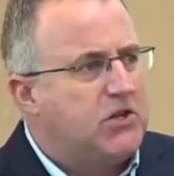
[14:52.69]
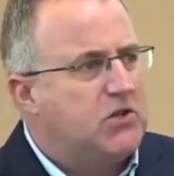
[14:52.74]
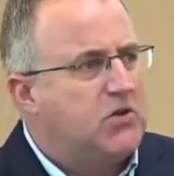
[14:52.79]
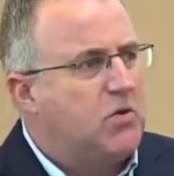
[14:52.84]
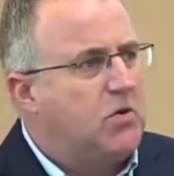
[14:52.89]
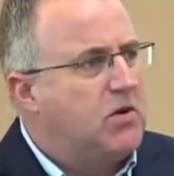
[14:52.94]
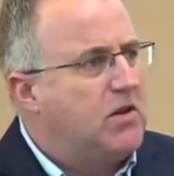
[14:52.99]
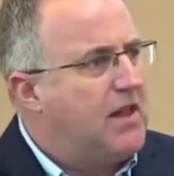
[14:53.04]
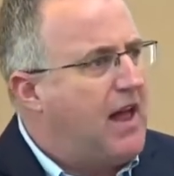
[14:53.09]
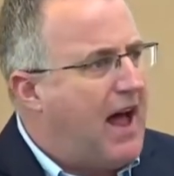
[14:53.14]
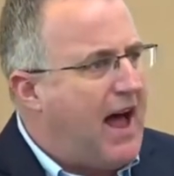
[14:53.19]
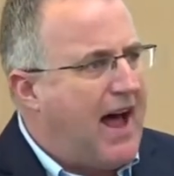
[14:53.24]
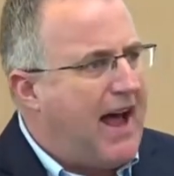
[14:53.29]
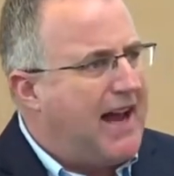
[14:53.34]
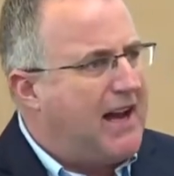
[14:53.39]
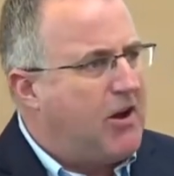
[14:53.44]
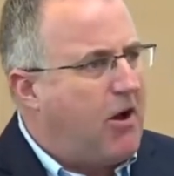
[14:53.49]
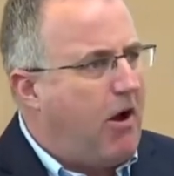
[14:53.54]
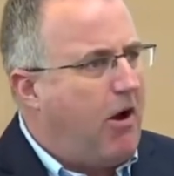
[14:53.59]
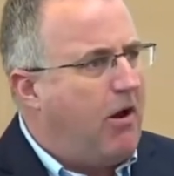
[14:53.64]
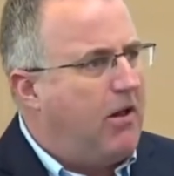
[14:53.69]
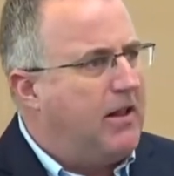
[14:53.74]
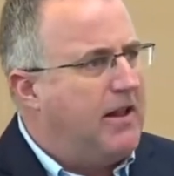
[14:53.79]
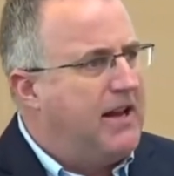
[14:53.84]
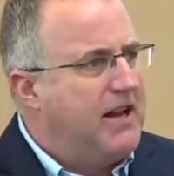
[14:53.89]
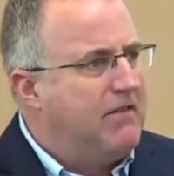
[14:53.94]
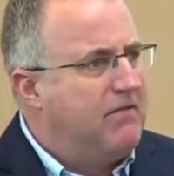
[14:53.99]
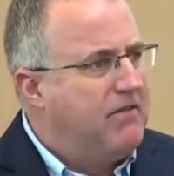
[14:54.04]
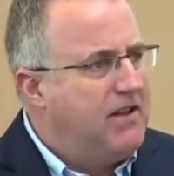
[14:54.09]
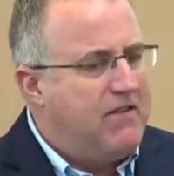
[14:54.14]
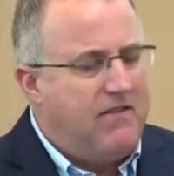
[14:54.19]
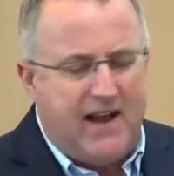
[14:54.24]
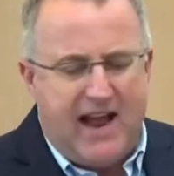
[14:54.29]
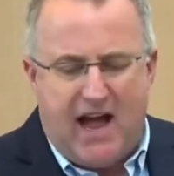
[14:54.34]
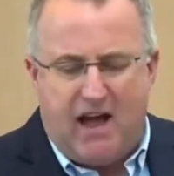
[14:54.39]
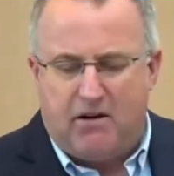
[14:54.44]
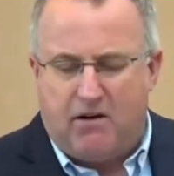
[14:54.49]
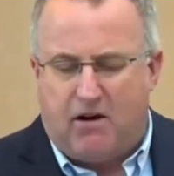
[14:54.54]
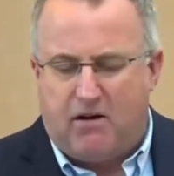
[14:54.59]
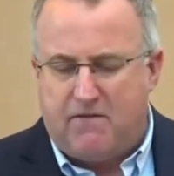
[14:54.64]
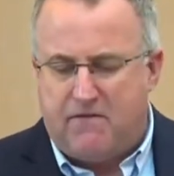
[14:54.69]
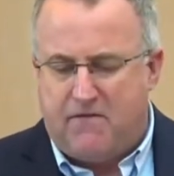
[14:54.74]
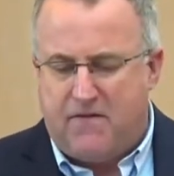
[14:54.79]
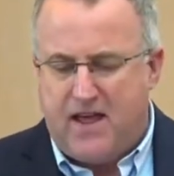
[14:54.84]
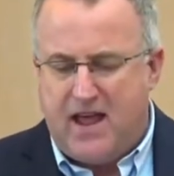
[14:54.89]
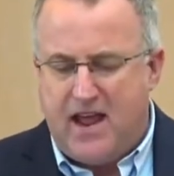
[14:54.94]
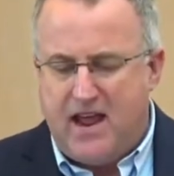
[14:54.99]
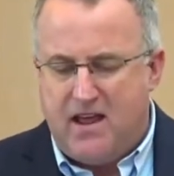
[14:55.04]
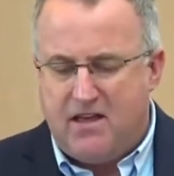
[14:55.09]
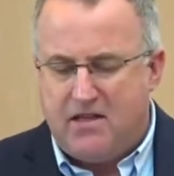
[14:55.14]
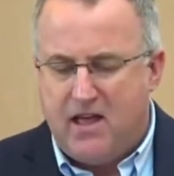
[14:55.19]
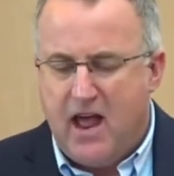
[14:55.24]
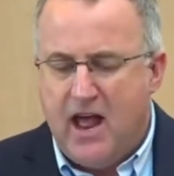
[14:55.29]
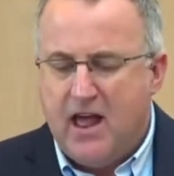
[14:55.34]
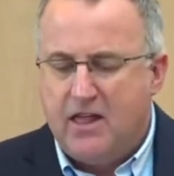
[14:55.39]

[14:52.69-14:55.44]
short of the high calling of living out our faith.